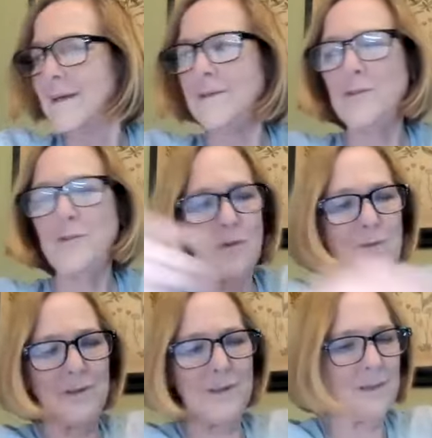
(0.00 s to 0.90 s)
And
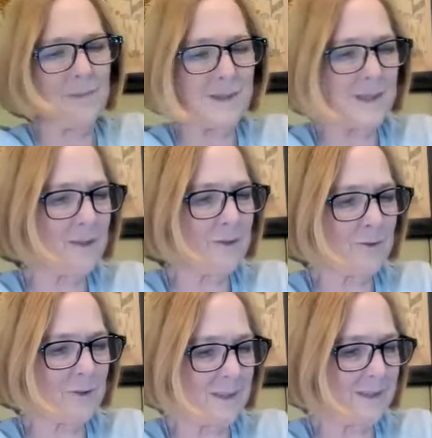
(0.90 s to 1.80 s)
they got to be
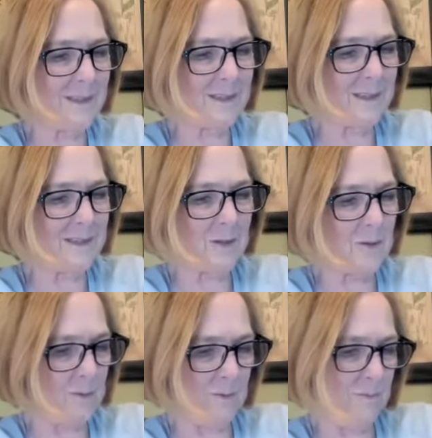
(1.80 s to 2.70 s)
natural because this thing's
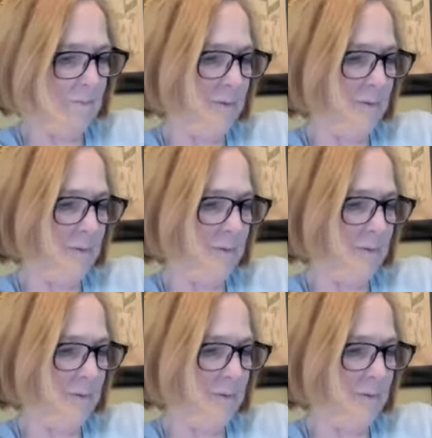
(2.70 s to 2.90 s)
old,